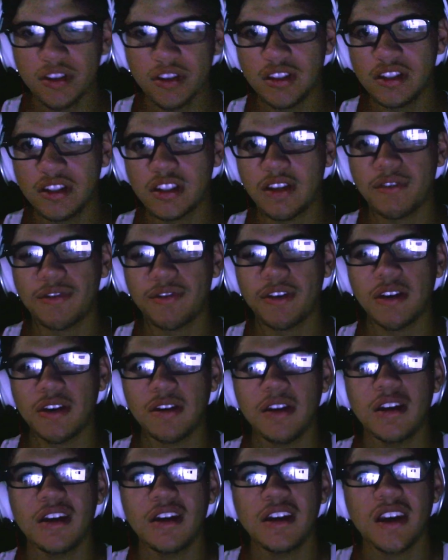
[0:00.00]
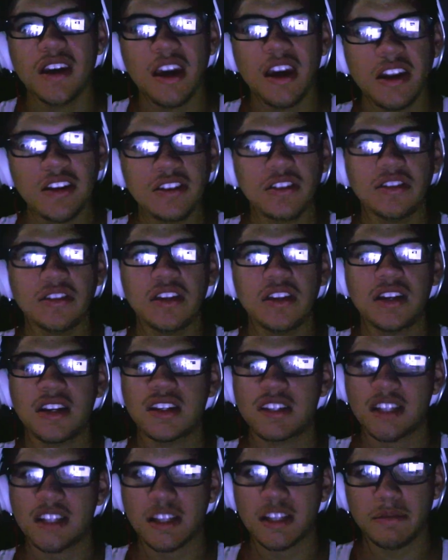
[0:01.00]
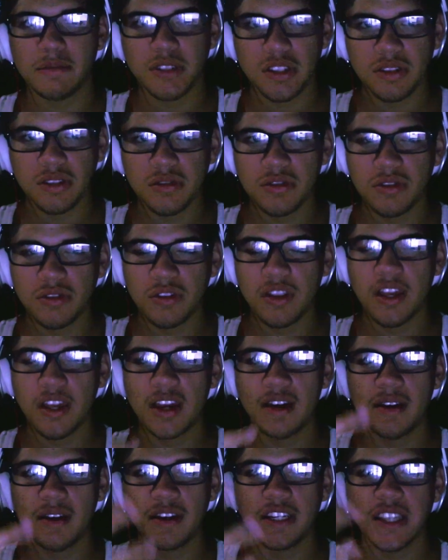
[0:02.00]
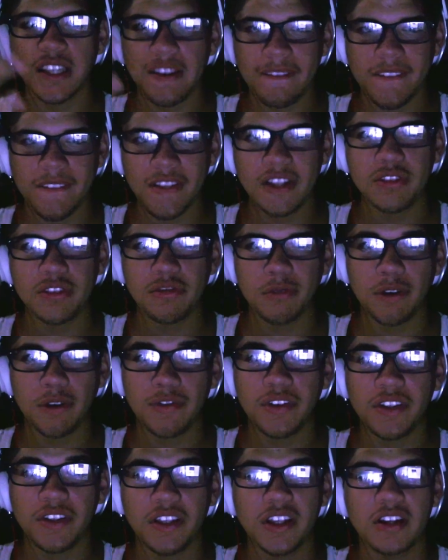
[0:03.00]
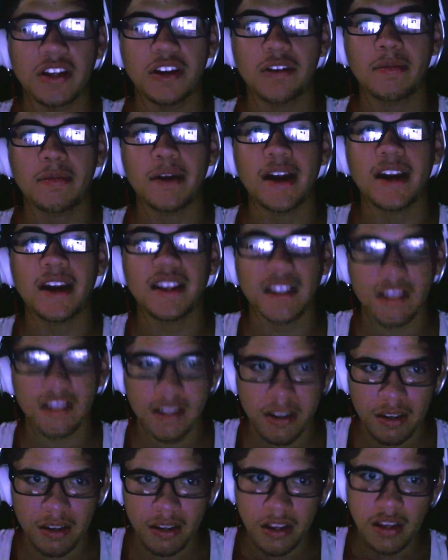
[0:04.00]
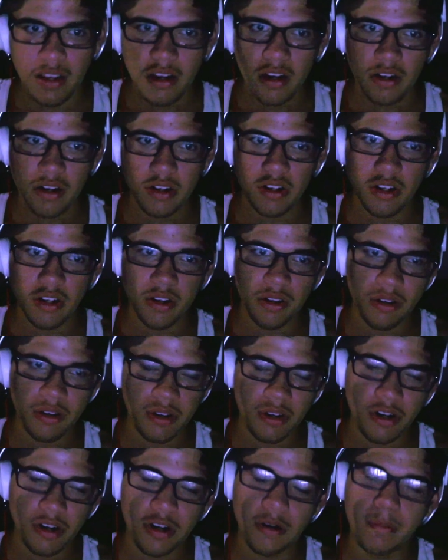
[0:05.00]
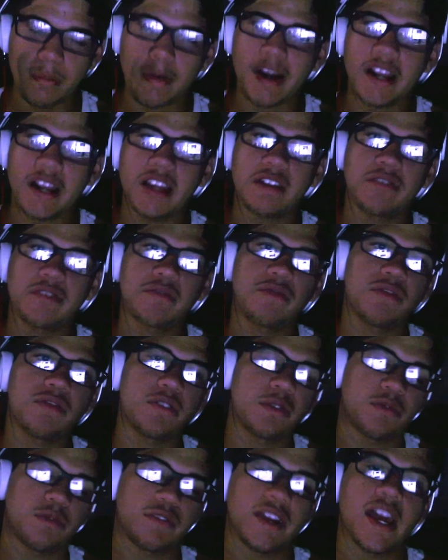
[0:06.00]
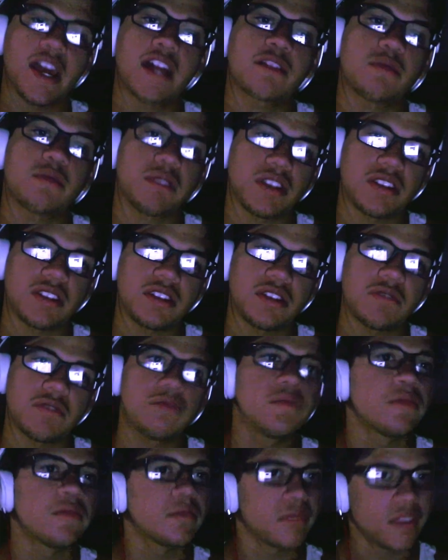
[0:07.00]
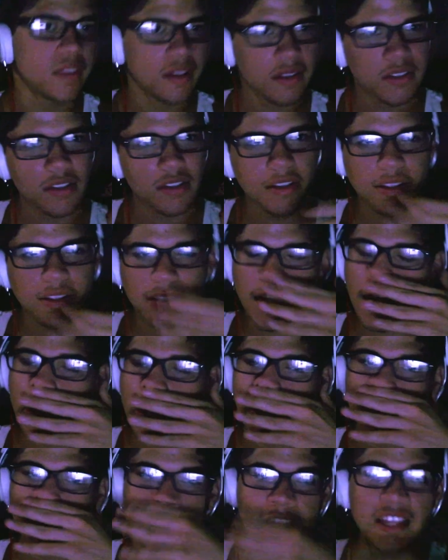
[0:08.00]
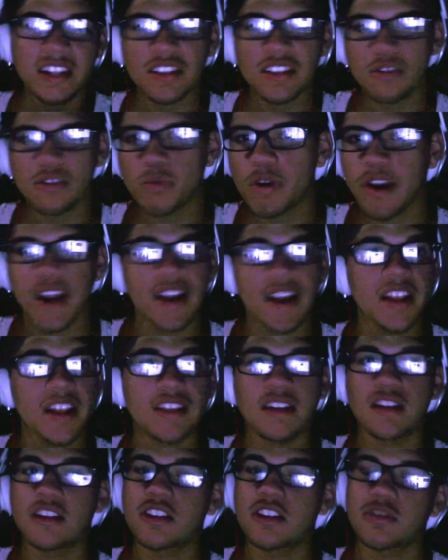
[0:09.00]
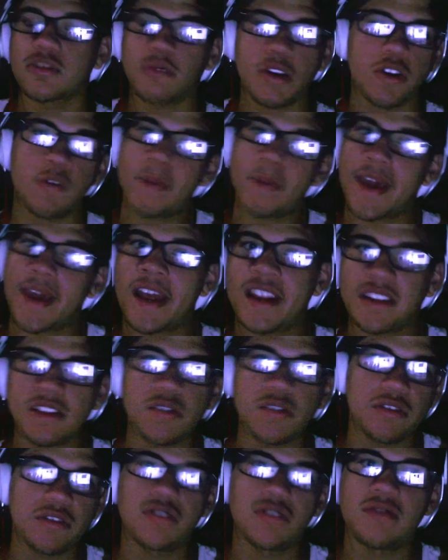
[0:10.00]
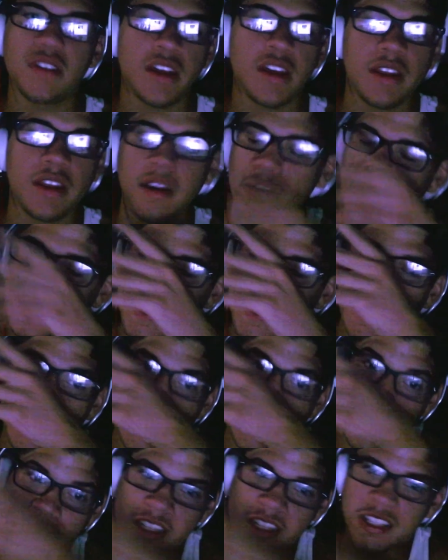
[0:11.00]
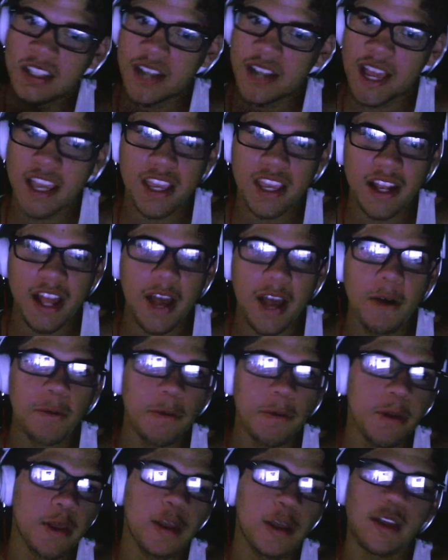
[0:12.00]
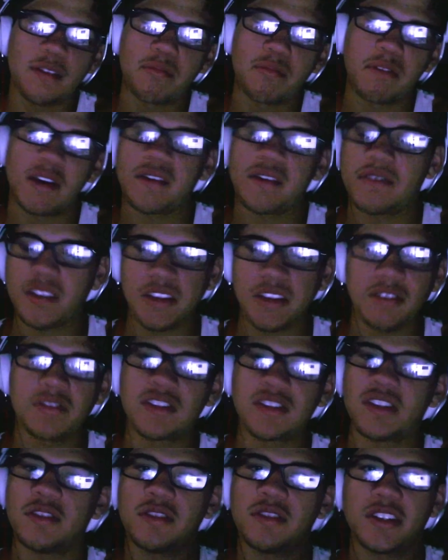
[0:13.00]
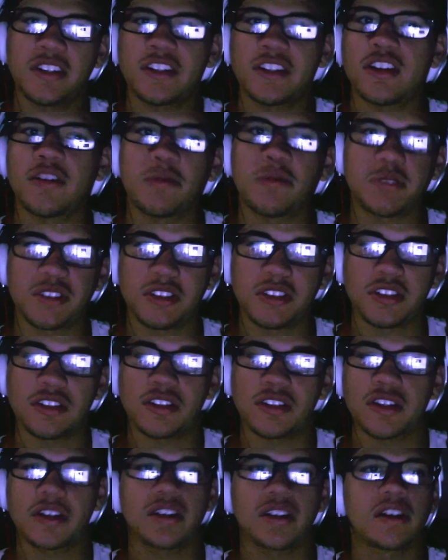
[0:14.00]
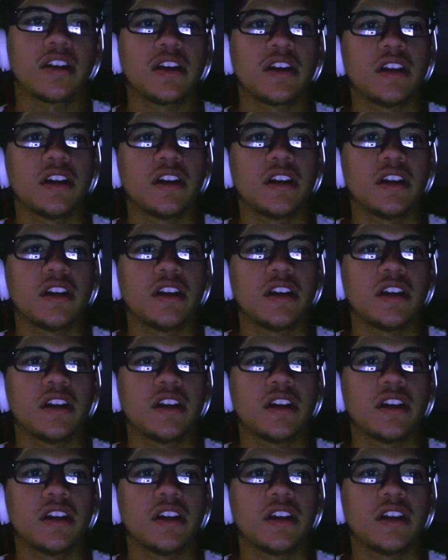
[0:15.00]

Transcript: can't really tell anything different. It does look like a slim suit, so like she can fit into it perfectly, and her body can her, uh, her body can react with the suit, something like that. The thing doesn't wear anything. He doesn't wear no pants, no suit, nothing. He's just naked out but you don't see no ding dong.